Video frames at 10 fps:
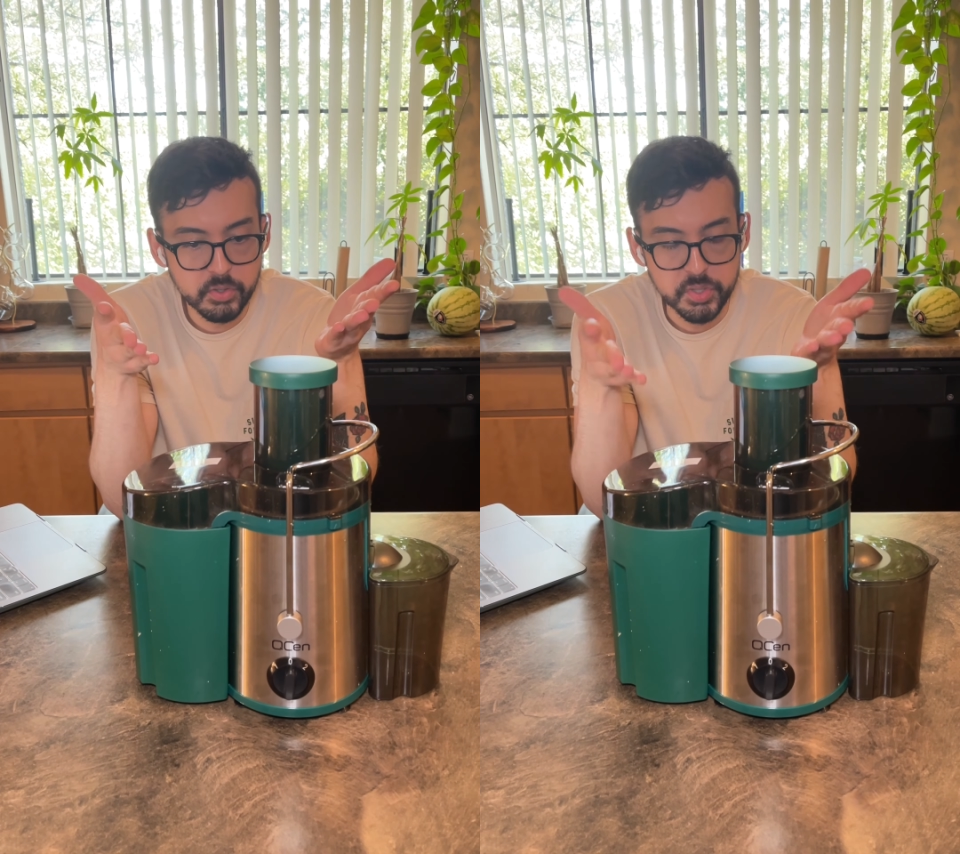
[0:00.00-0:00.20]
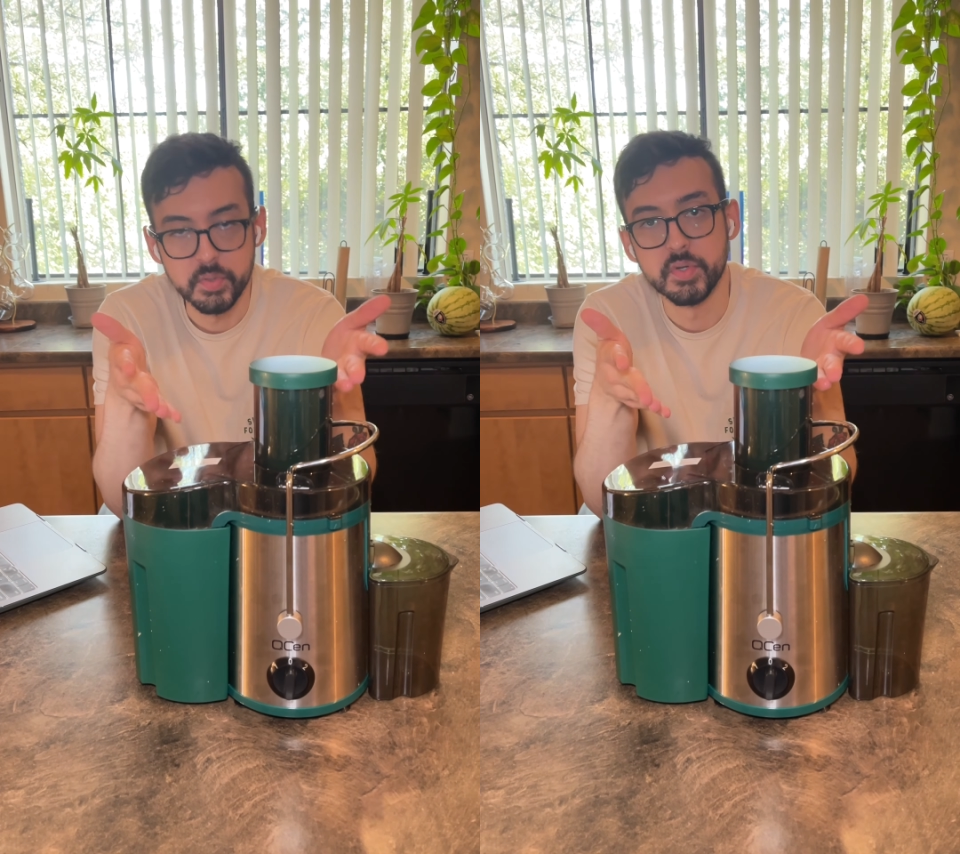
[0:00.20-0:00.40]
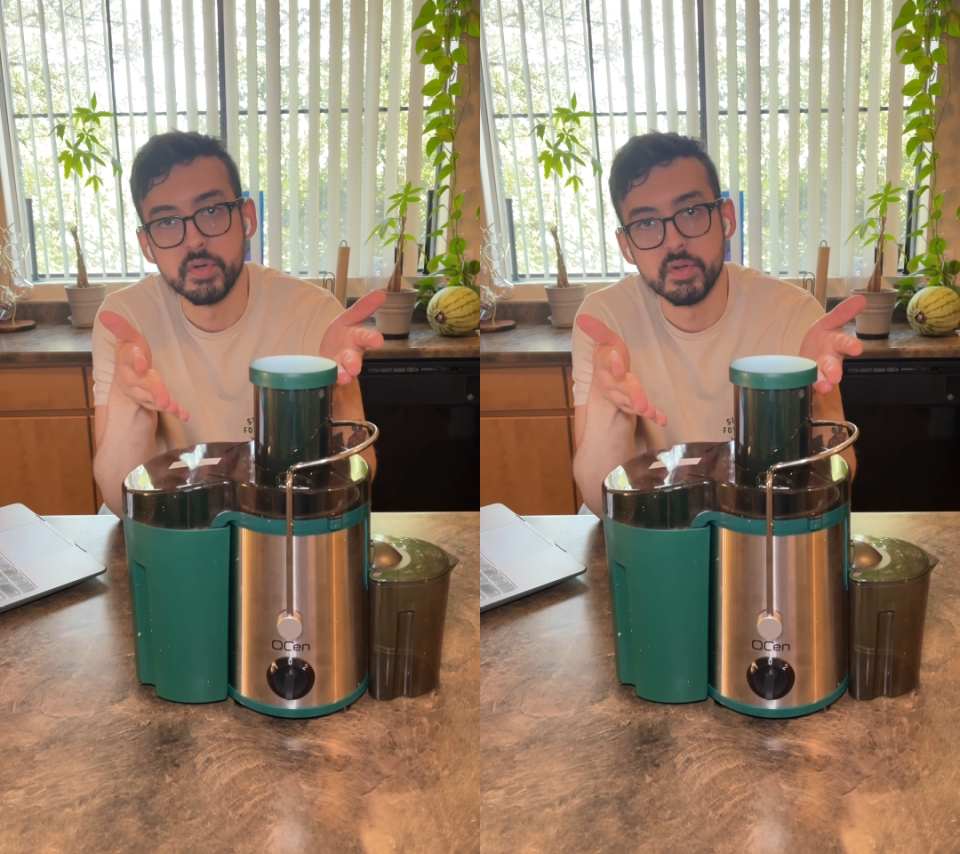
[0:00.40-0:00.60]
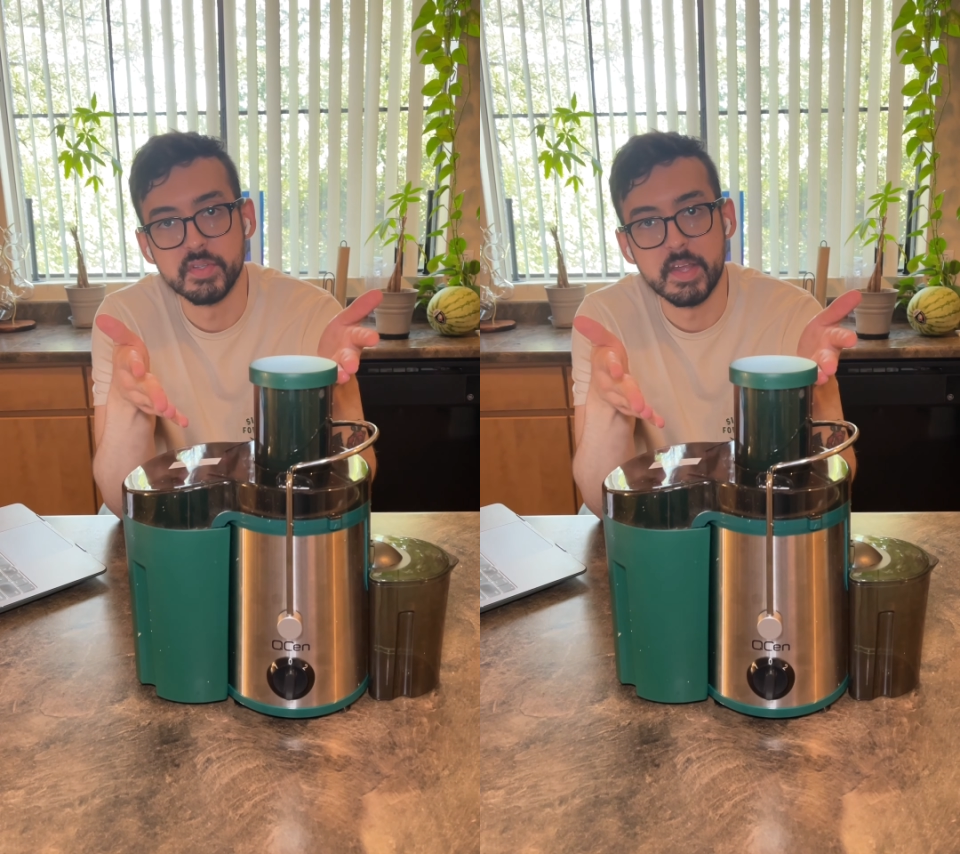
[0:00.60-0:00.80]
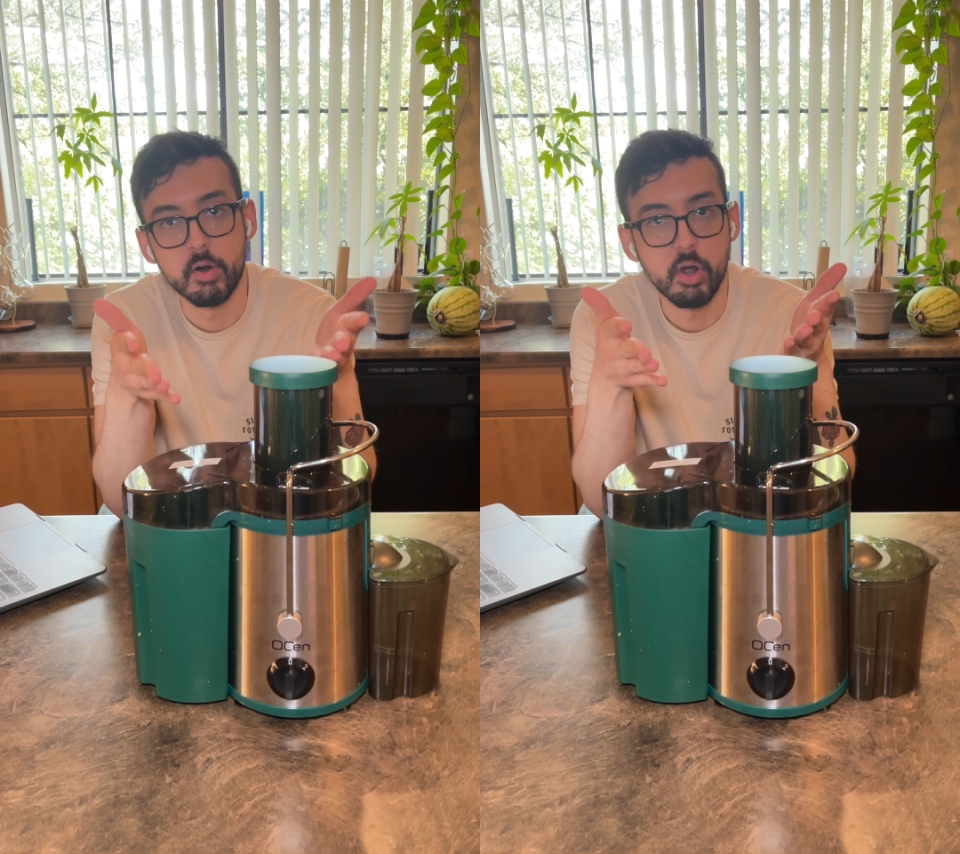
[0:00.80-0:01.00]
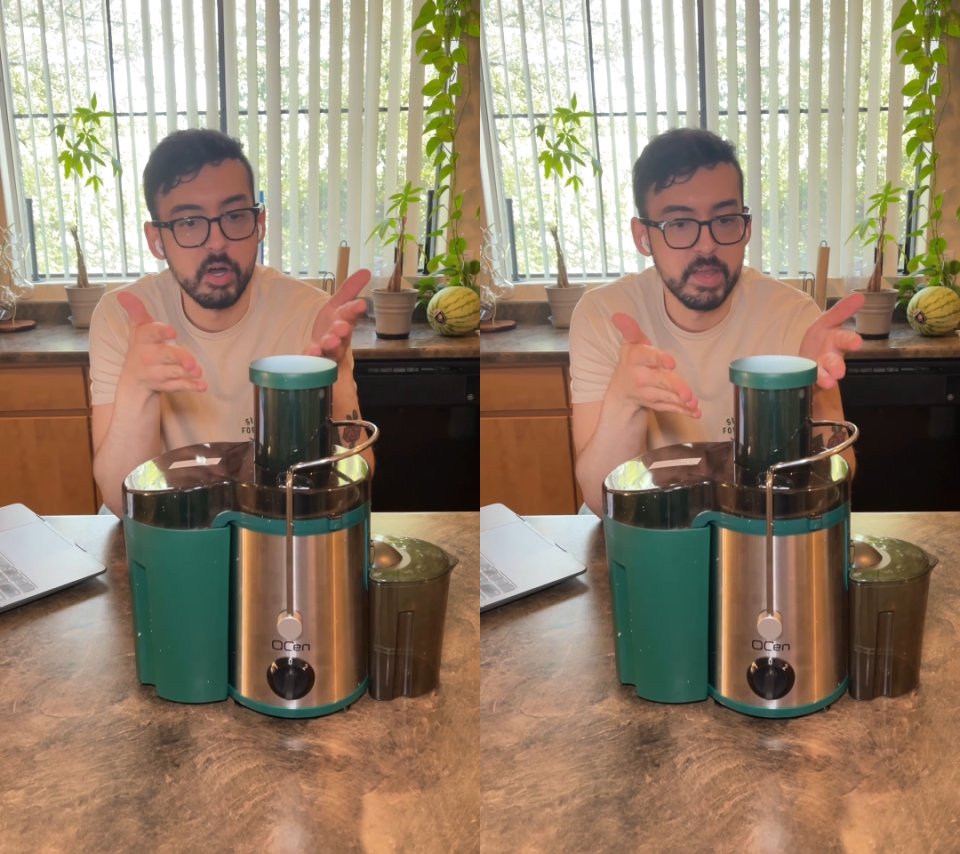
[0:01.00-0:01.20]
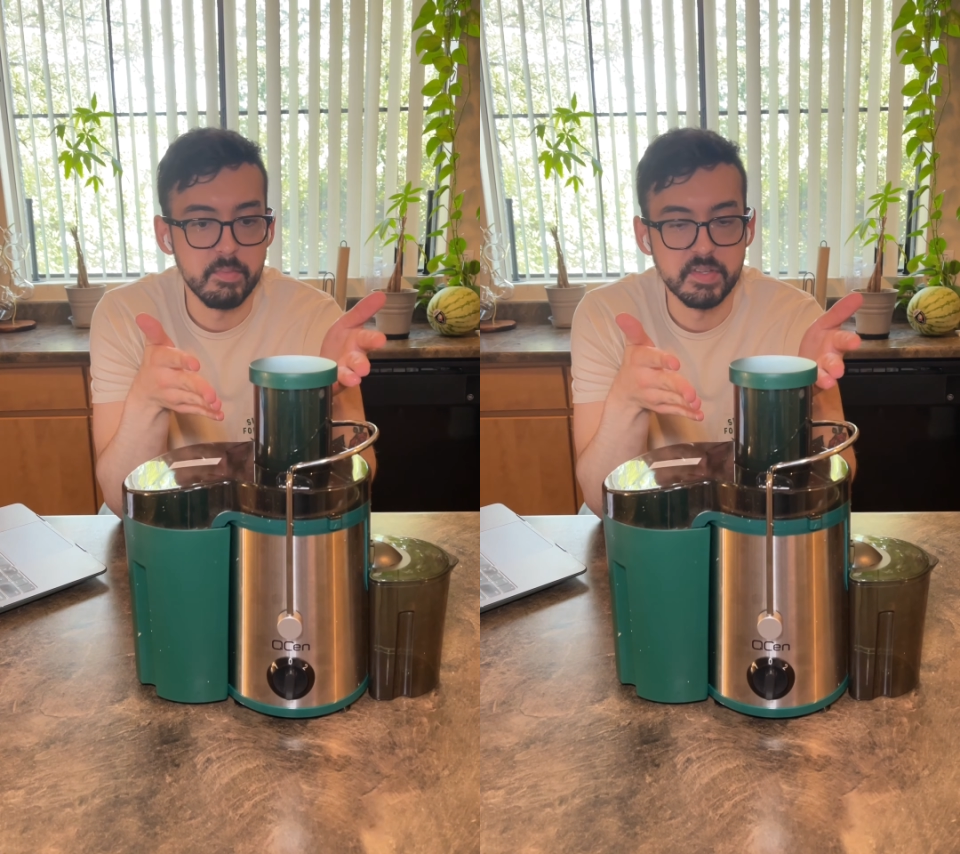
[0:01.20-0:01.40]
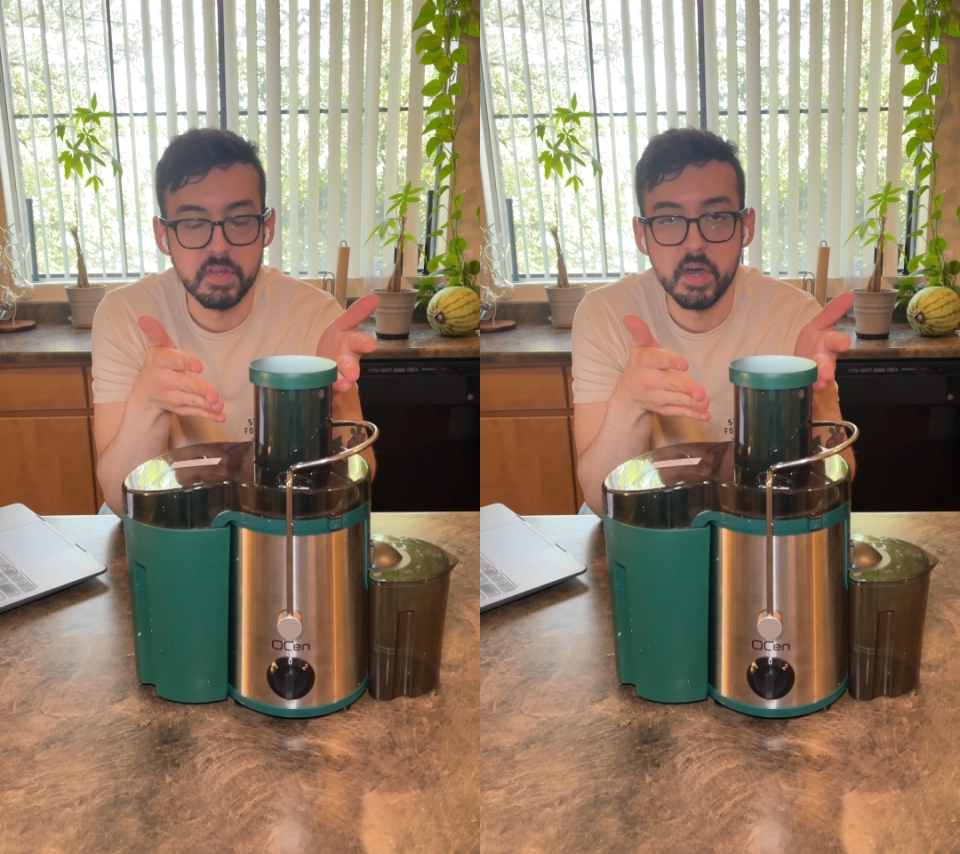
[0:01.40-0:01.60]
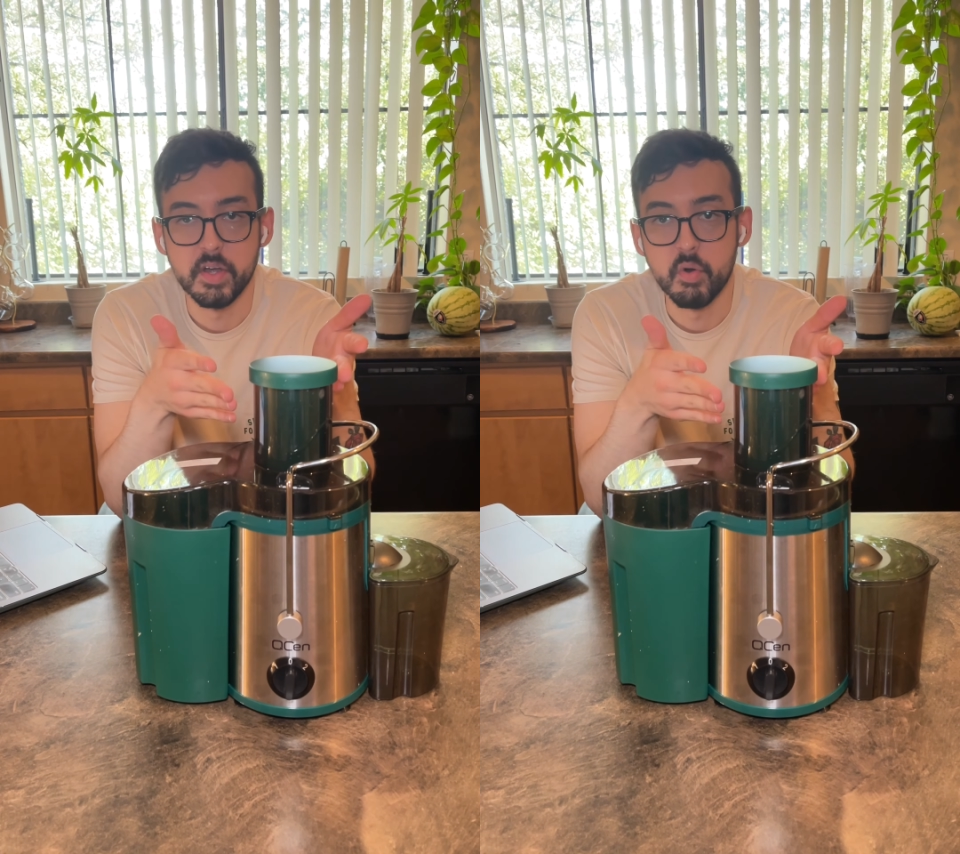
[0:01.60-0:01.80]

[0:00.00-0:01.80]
juicers that are on Amazon